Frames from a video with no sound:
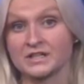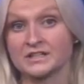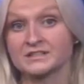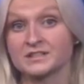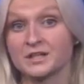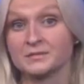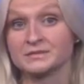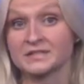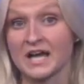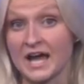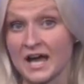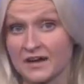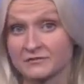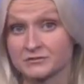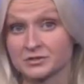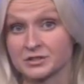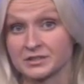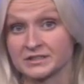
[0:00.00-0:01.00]
this comes
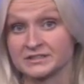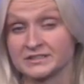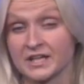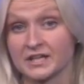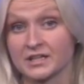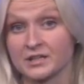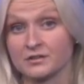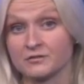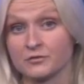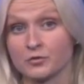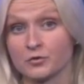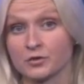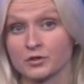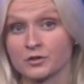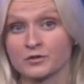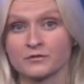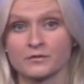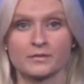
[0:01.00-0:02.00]
after an executive
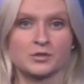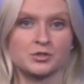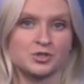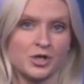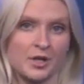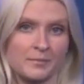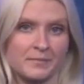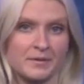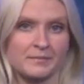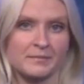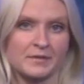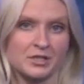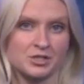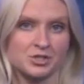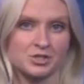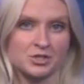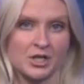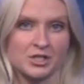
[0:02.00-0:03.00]
order from the Trump
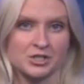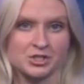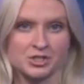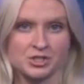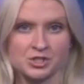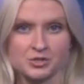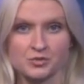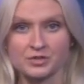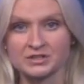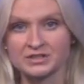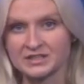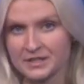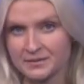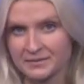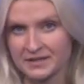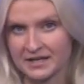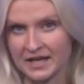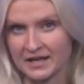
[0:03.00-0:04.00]
administration to
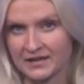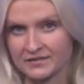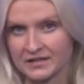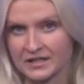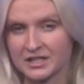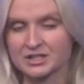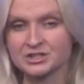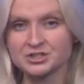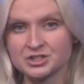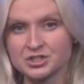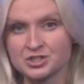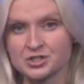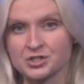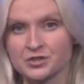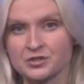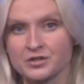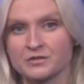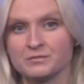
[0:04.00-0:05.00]
eliminate the
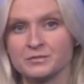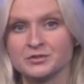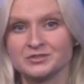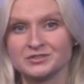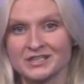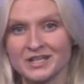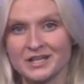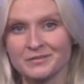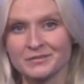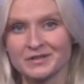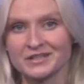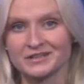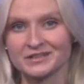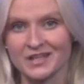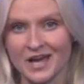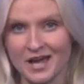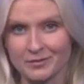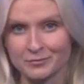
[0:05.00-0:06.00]
Institute of Museum and
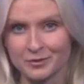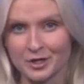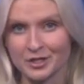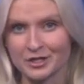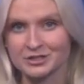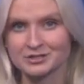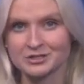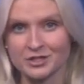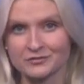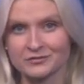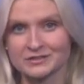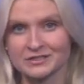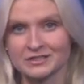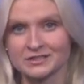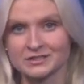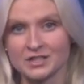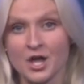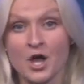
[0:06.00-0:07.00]
Library
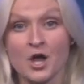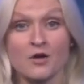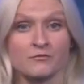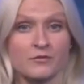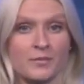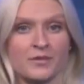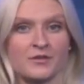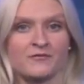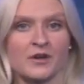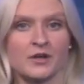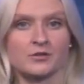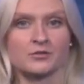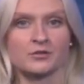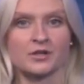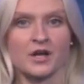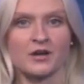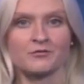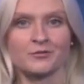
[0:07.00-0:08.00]
Services from the federal
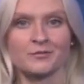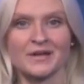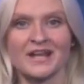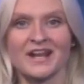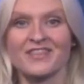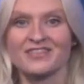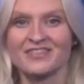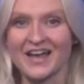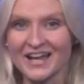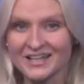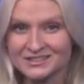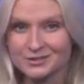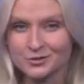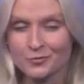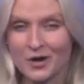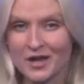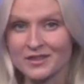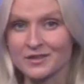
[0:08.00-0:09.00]
government, and that's a
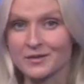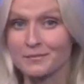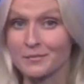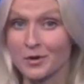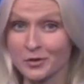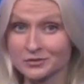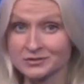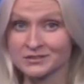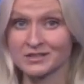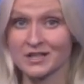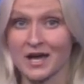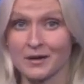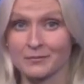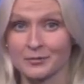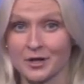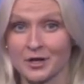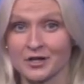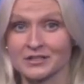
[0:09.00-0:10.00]
way that most
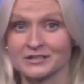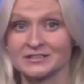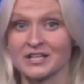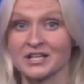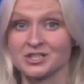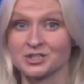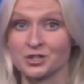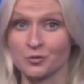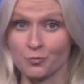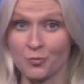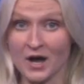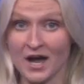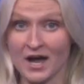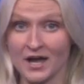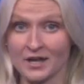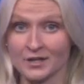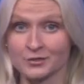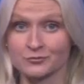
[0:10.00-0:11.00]
libraries
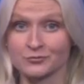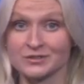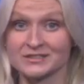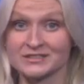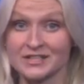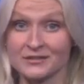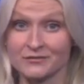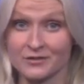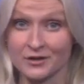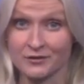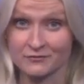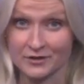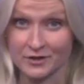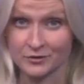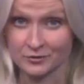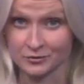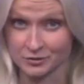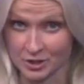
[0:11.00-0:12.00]
nationwide receive their
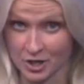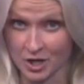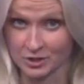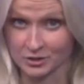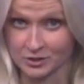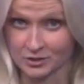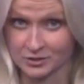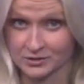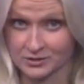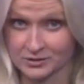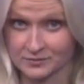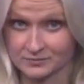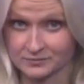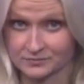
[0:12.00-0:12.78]
federal dollars.